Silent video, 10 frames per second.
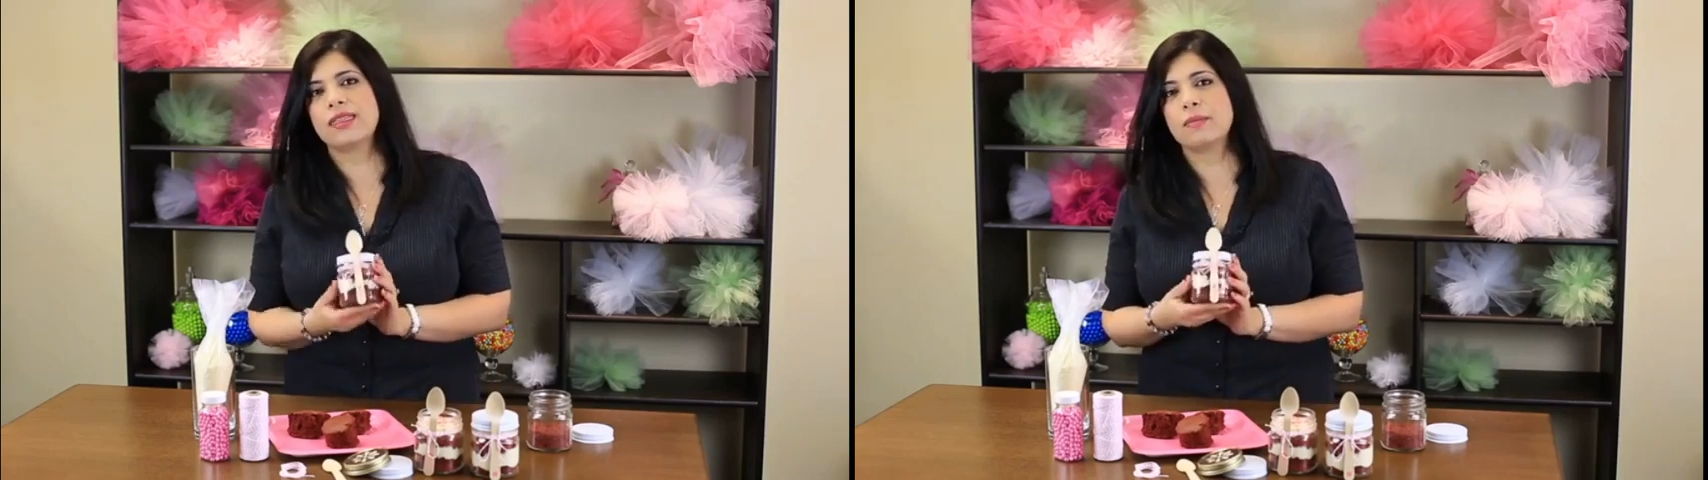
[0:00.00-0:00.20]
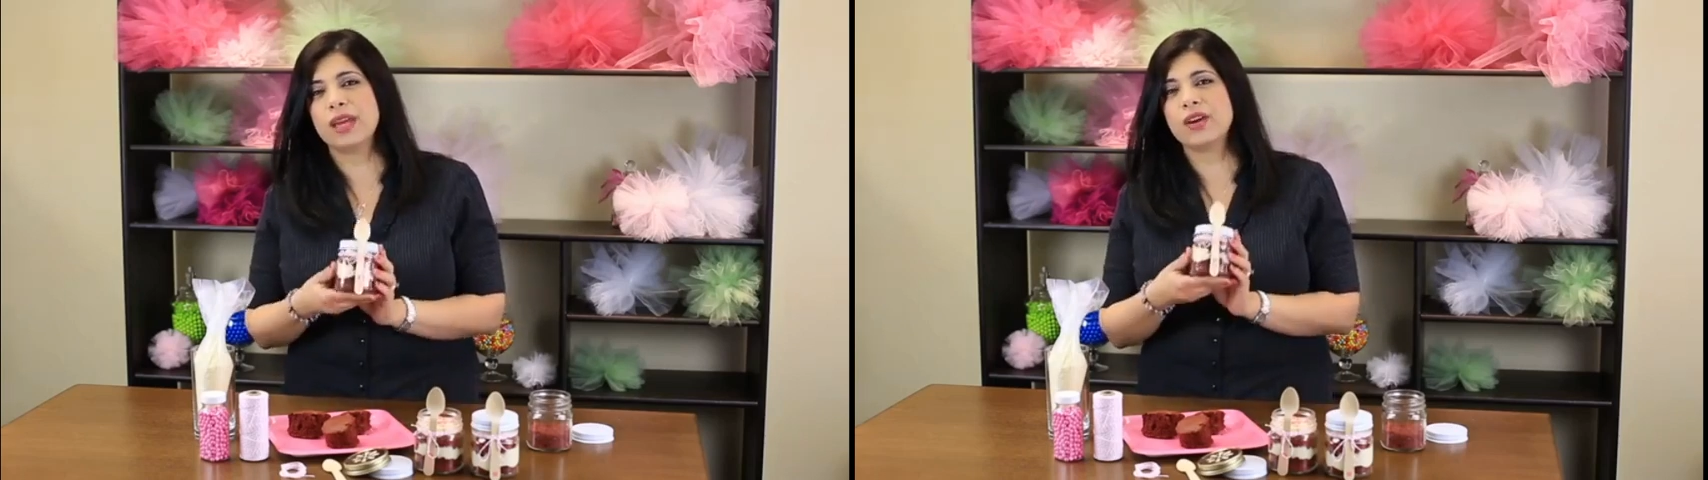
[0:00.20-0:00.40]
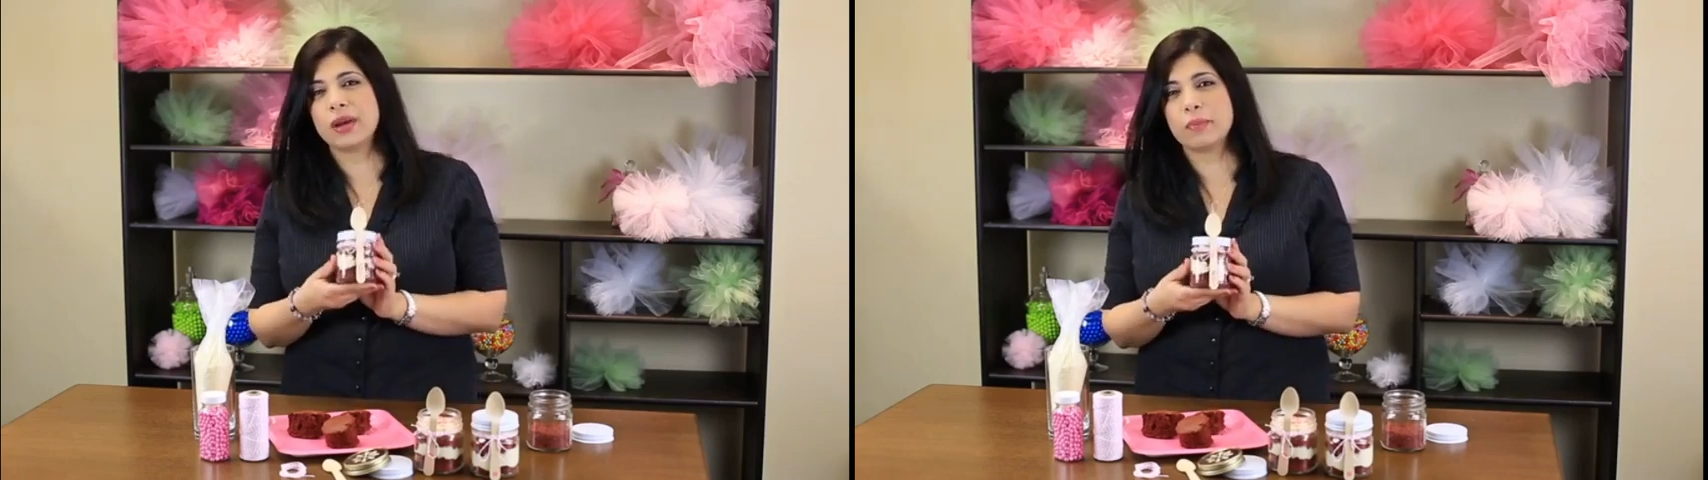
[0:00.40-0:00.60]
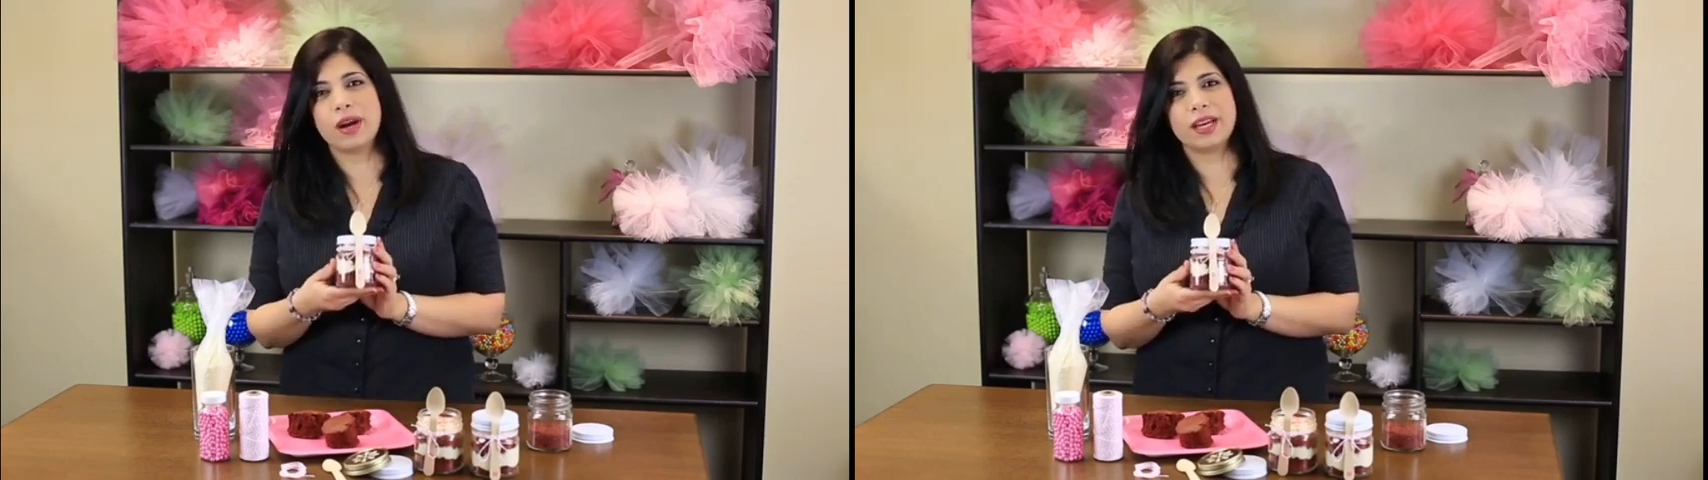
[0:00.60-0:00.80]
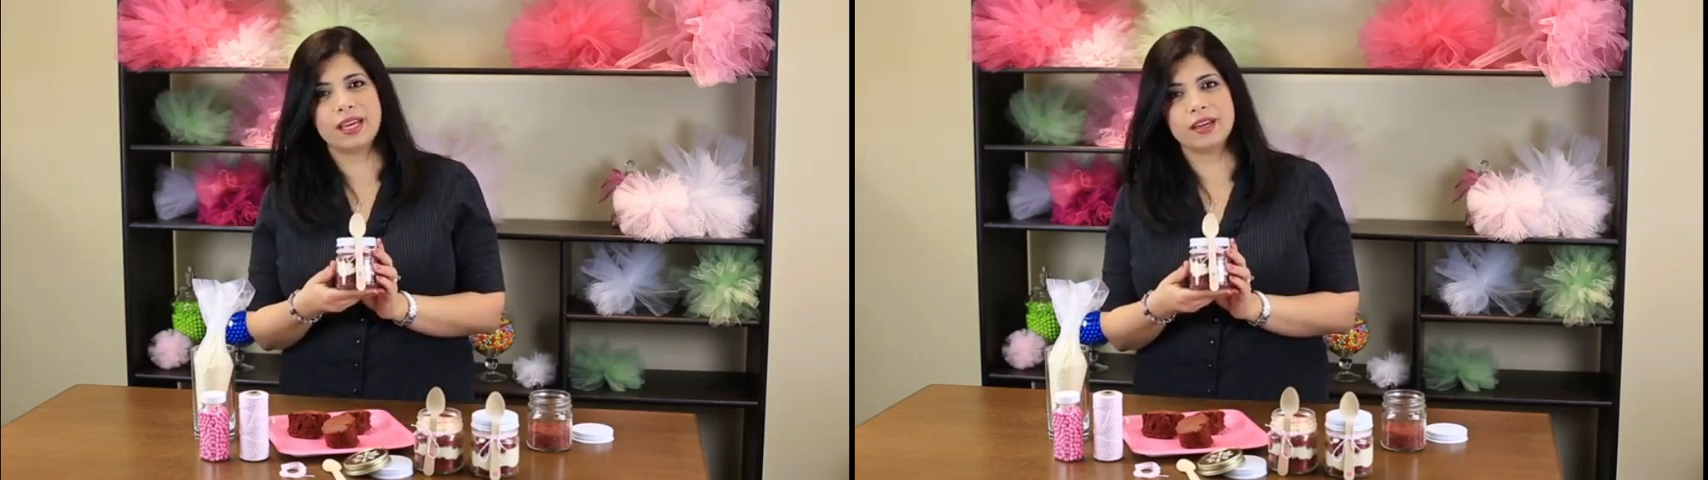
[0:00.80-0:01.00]
and they make great
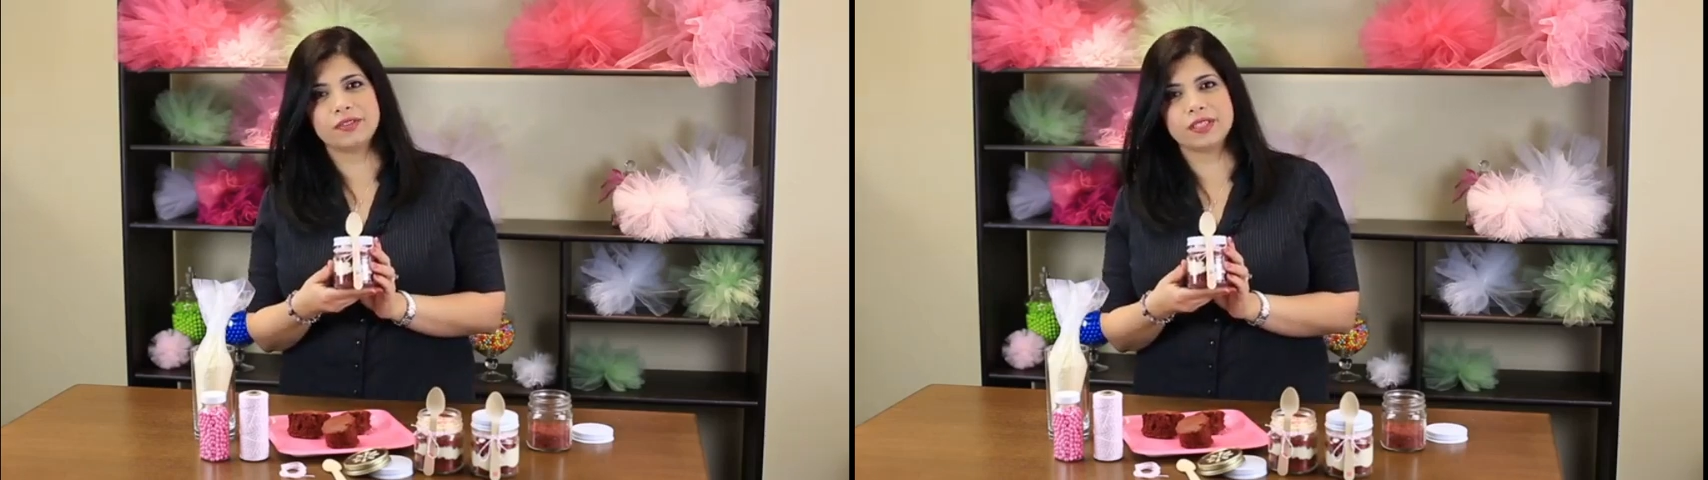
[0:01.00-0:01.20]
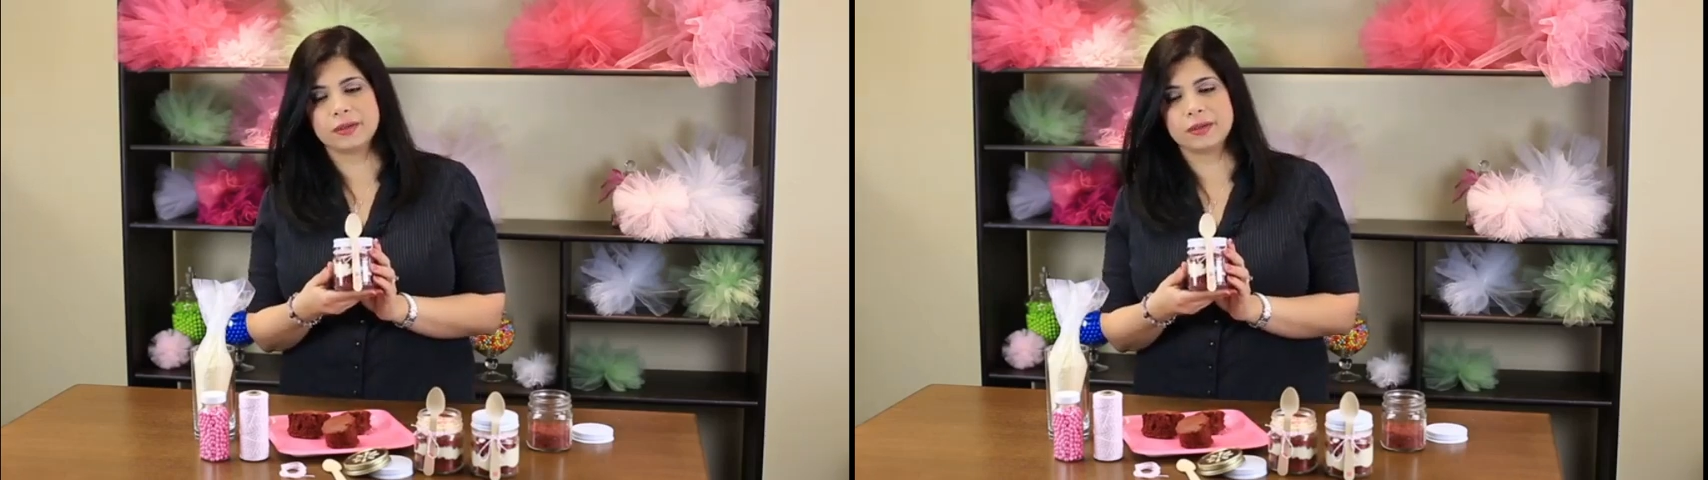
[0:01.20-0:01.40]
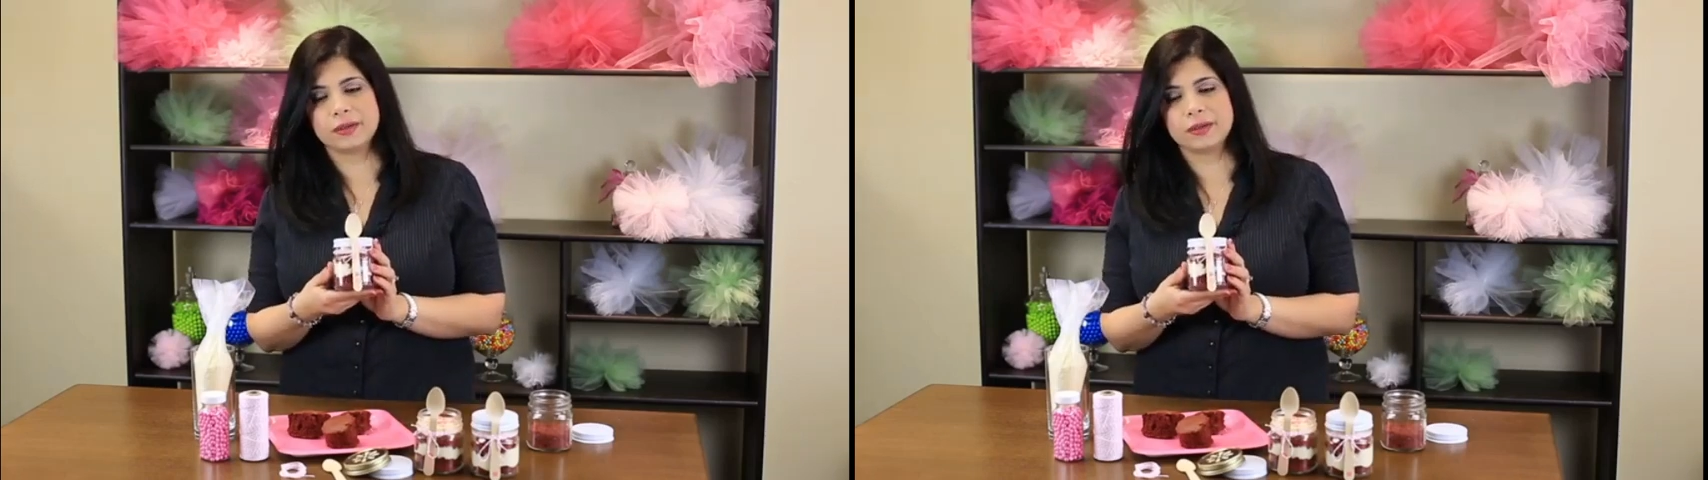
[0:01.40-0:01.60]
party gifts.